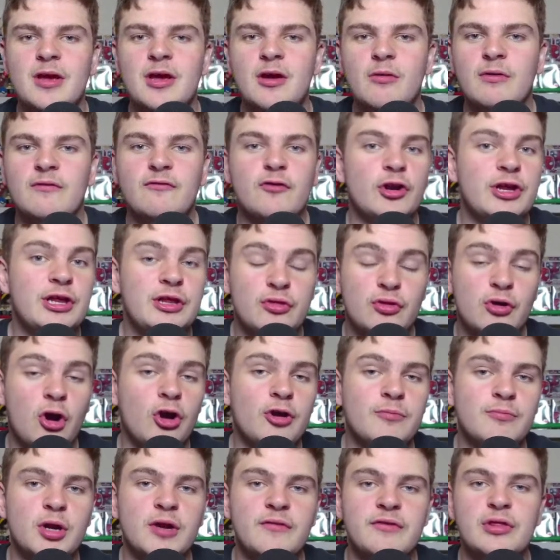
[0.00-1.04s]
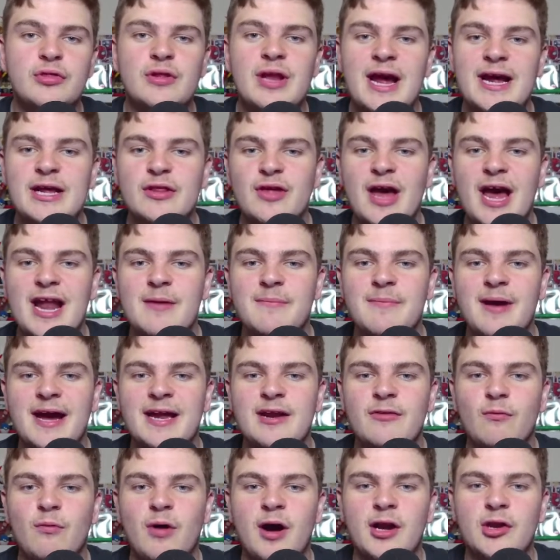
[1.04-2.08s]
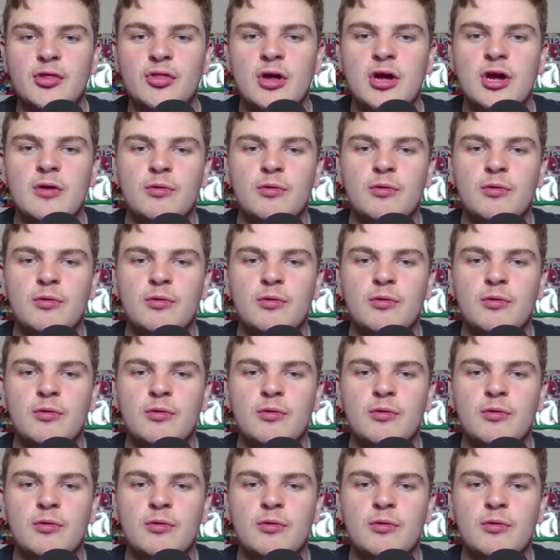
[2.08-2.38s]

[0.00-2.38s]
We've got his own movies now, his animated ones.